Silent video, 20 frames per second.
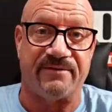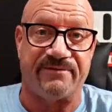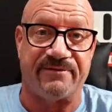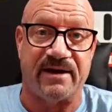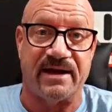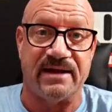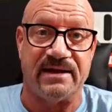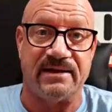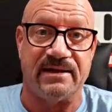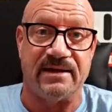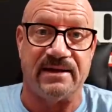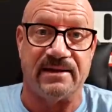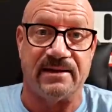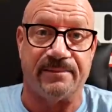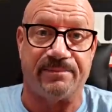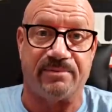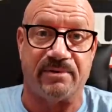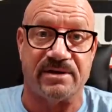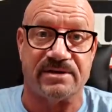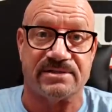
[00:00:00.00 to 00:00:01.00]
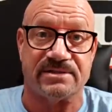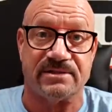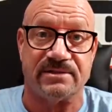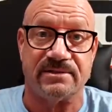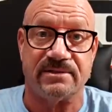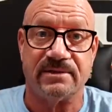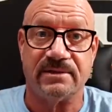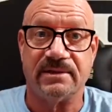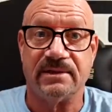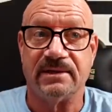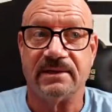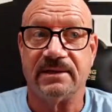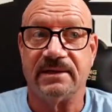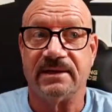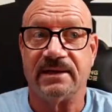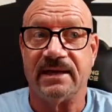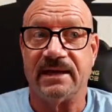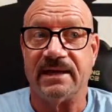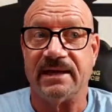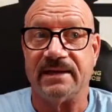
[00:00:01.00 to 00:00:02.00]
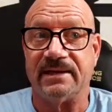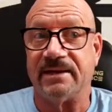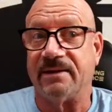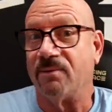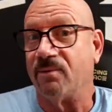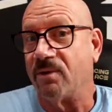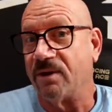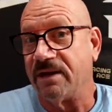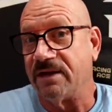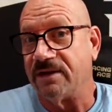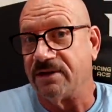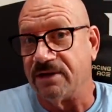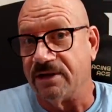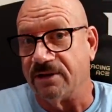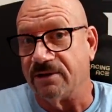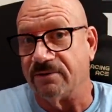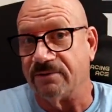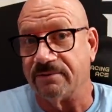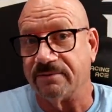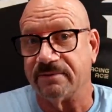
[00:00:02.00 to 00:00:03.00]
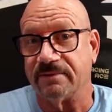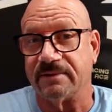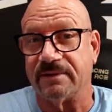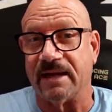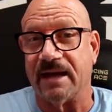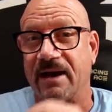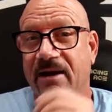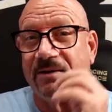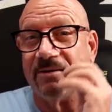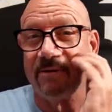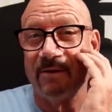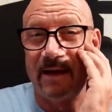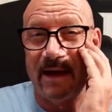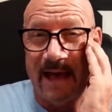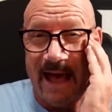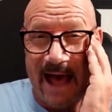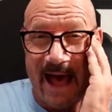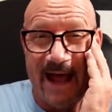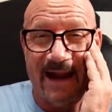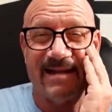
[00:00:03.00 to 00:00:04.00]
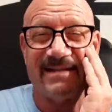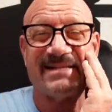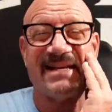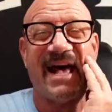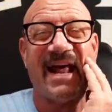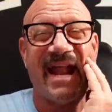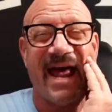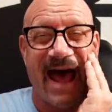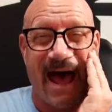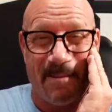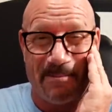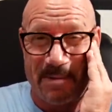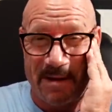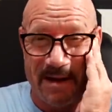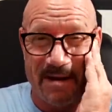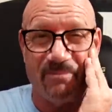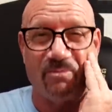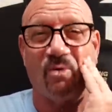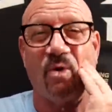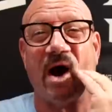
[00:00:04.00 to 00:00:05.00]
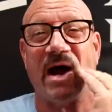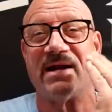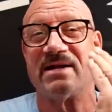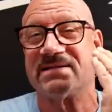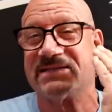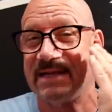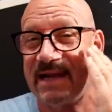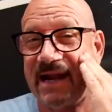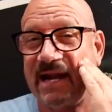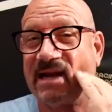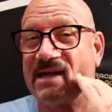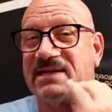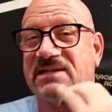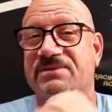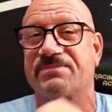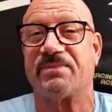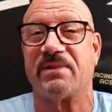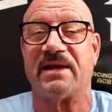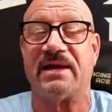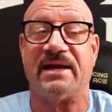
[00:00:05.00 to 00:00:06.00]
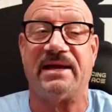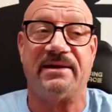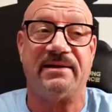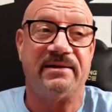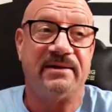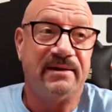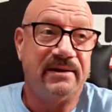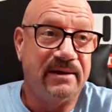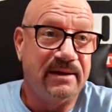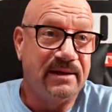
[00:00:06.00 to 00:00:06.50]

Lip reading: a fight in the prison. And then what do you do? Now, how does that happen? Why doesn't that explain?